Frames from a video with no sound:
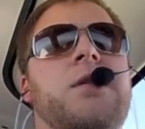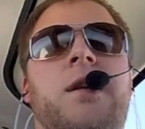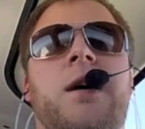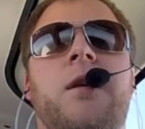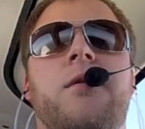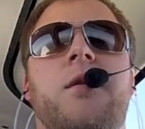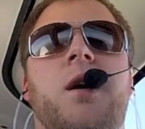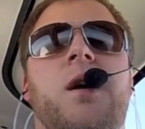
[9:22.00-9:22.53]
sit
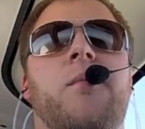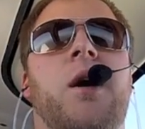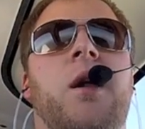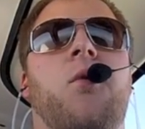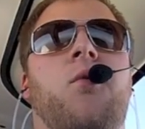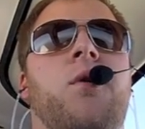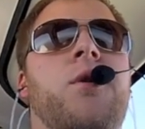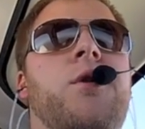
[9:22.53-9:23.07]
down and think
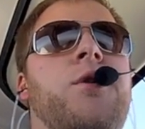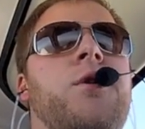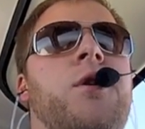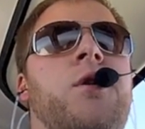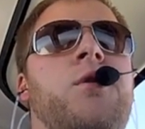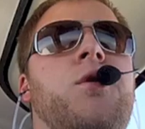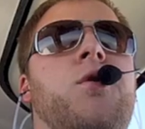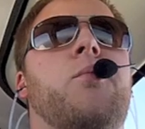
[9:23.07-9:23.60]
about it. What are you
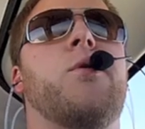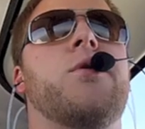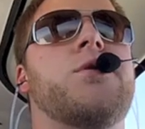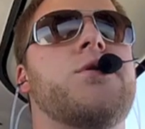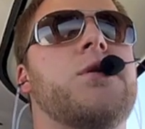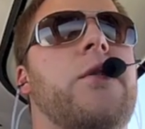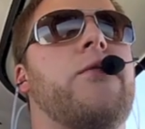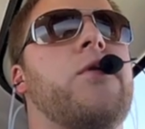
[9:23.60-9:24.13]
going to do?
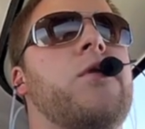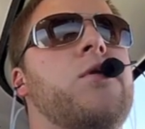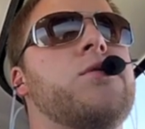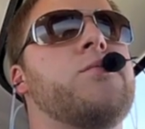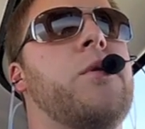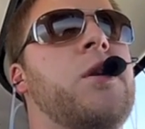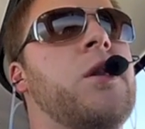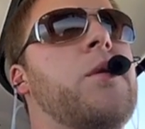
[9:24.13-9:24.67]

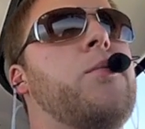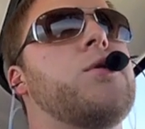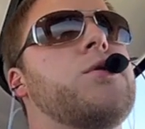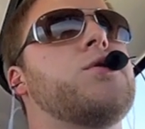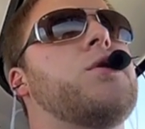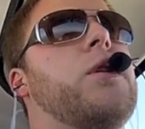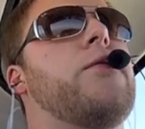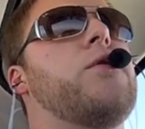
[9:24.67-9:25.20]
Mentally
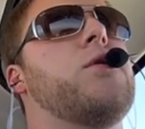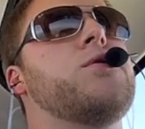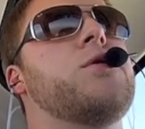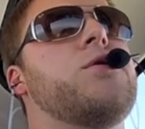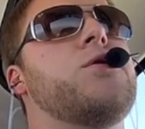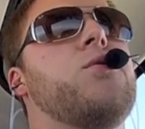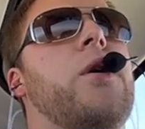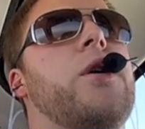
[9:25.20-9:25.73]
put yourself in those
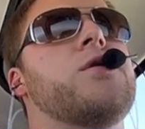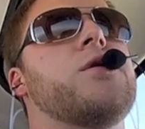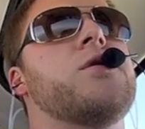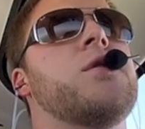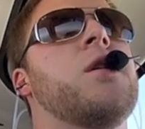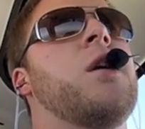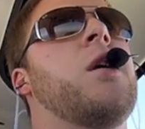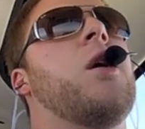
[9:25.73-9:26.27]

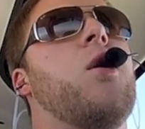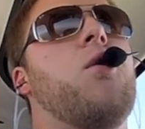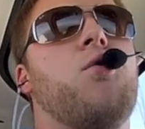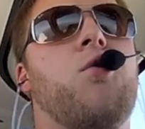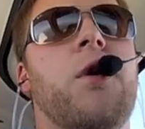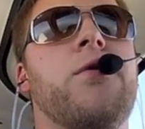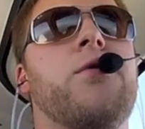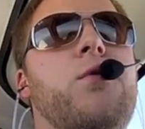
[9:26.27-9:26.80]
situations.
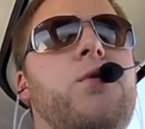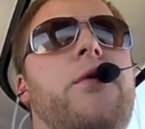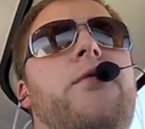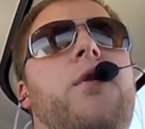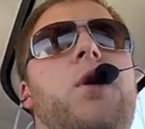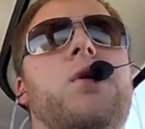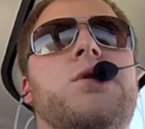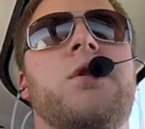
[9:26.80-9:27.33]
Run through the
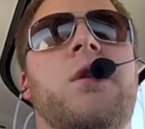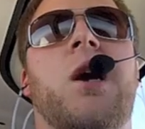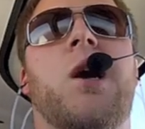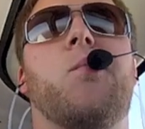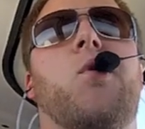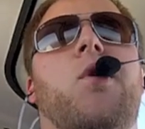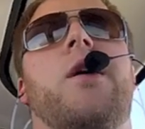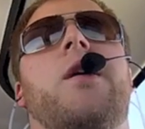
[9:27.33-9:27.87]
flows in the
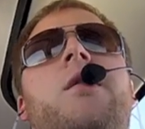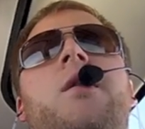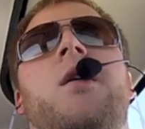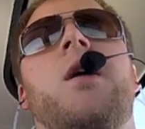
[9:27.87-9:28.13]
airplane,